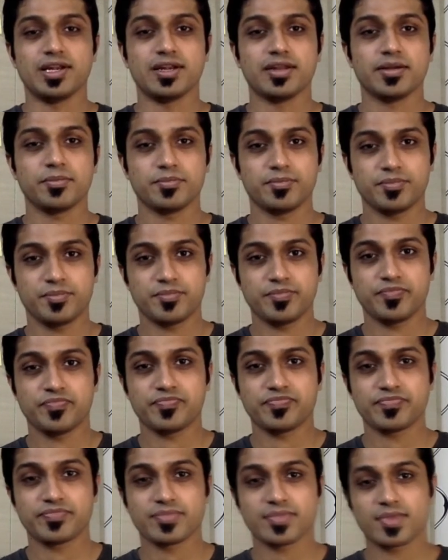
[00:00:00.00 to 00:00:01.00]

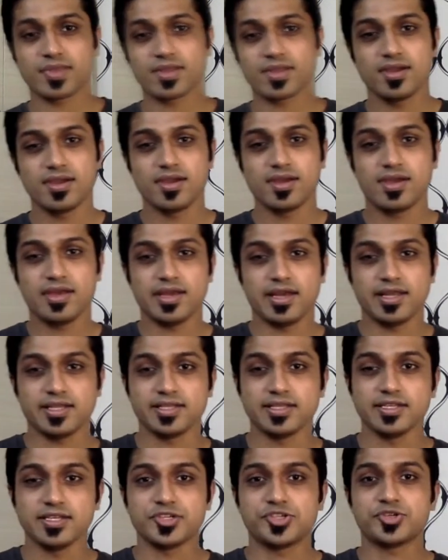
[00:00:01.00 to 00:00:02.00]
I think
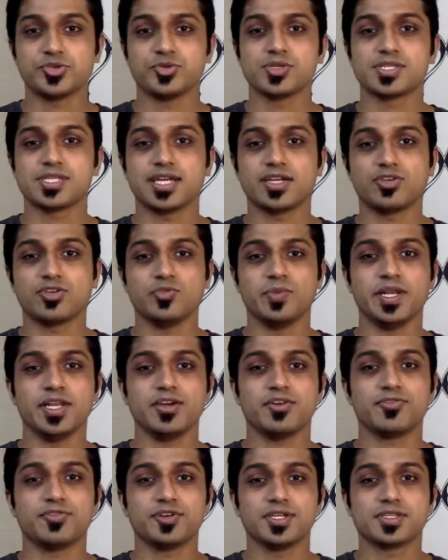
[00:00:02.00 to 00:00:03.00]
the issue is that too many
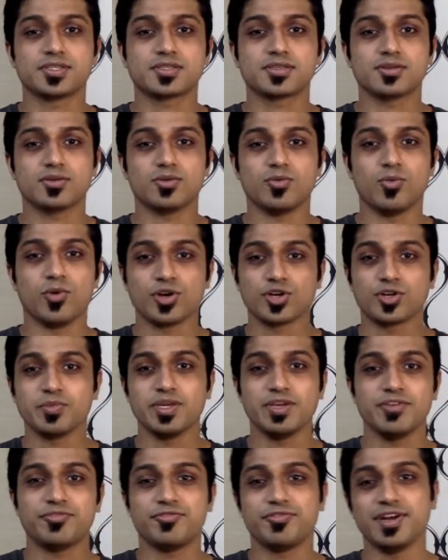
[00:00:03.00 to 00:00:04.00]
of us want to be
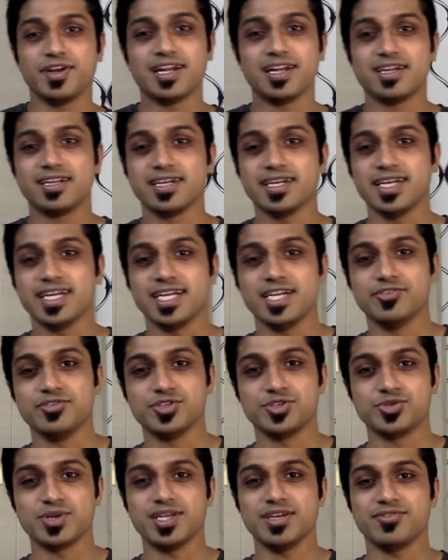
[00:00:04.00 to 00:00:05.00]
filled
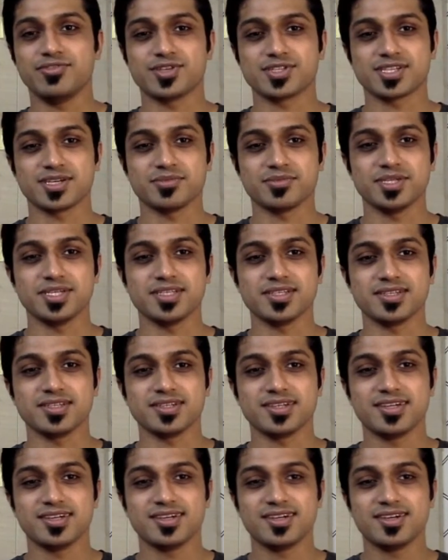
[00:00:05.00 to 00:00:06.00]
individually for some reason,
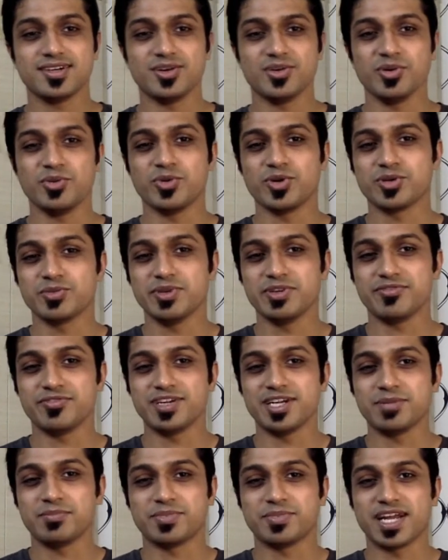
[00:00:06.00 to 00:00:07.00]
or we want to be
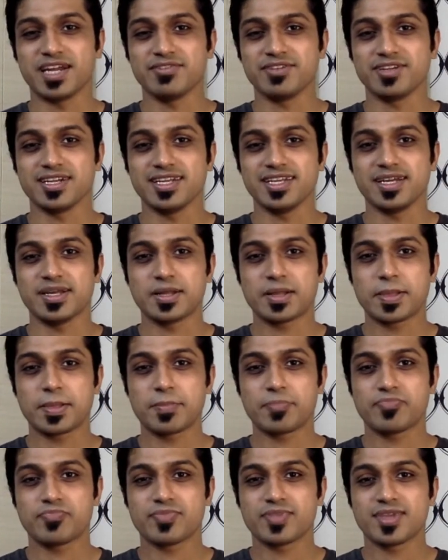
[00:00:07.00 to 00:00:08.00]
filled privately.
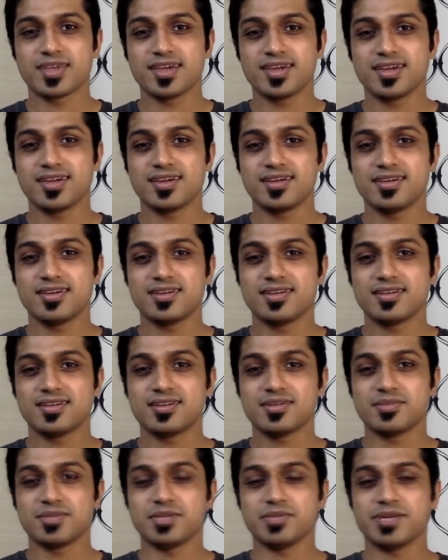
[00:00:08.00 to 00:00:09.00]

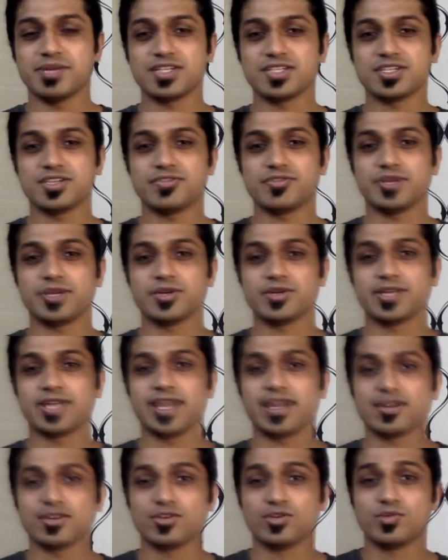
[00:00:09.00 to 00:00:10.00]
But imagine if we could get a
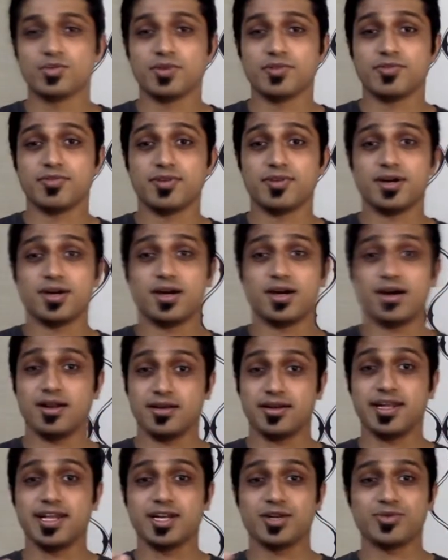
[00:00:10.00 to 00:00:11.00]
group of
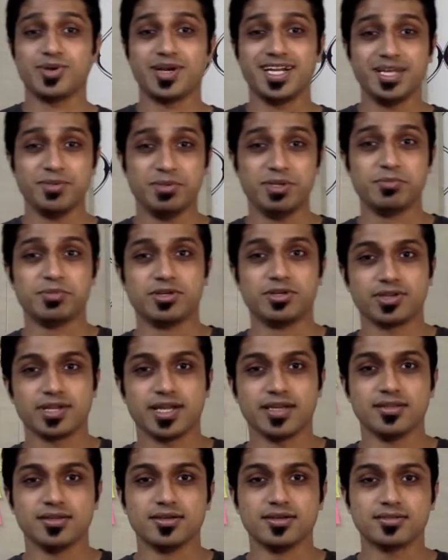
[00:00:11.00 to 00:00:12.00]
120 people
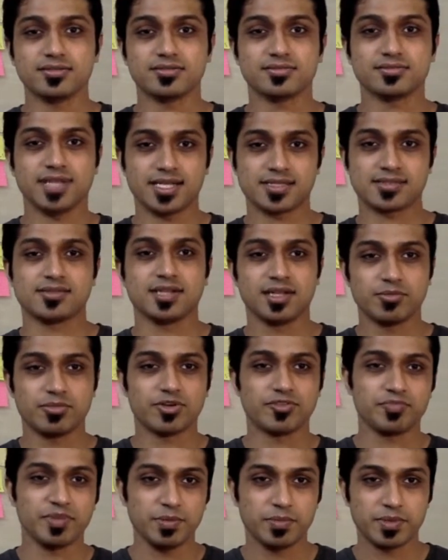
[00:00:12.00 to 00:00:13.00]
together. That's the number of
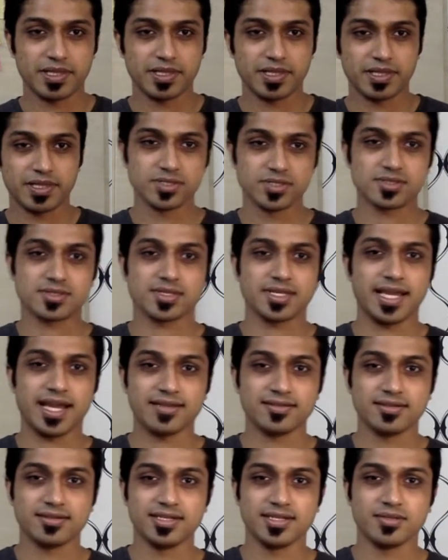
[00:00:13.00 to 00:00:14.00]
people that was
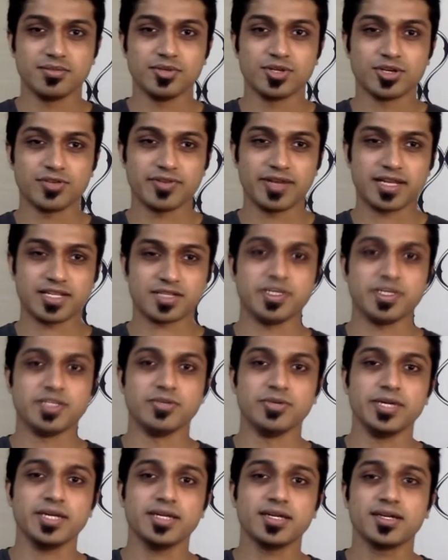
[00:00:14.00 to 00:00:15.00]
gathered in the book of Acts,
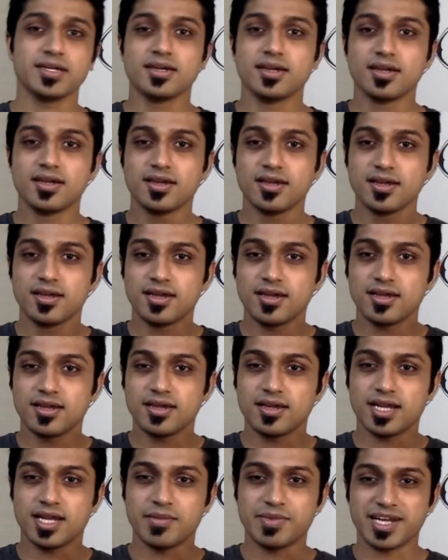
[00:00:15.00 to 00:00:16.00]
way.
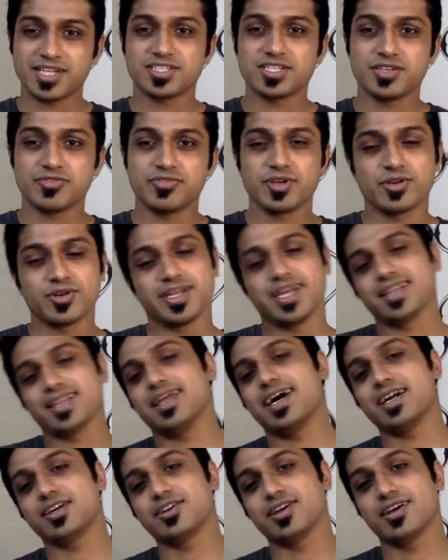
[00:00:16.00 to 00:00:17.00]
And imagine if we could get
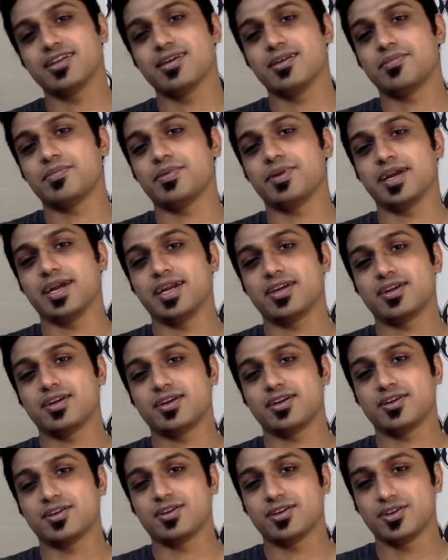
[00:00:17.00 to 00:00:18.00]
that together and pray
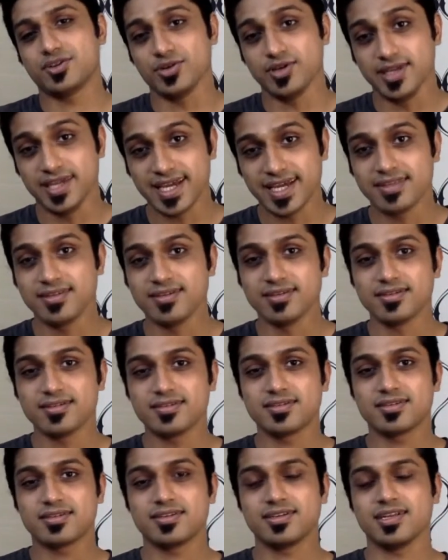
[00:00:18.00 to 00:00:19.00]
together
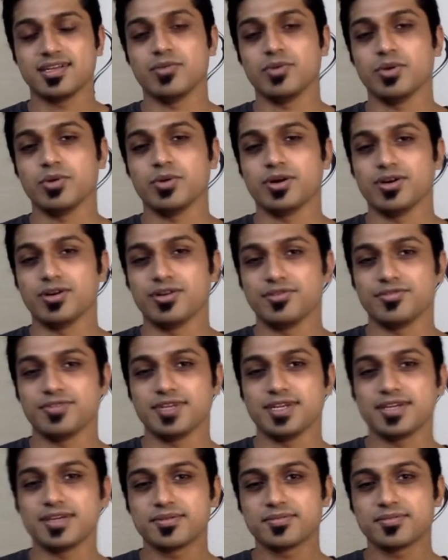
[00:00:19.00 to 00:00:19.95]
till we were all filled.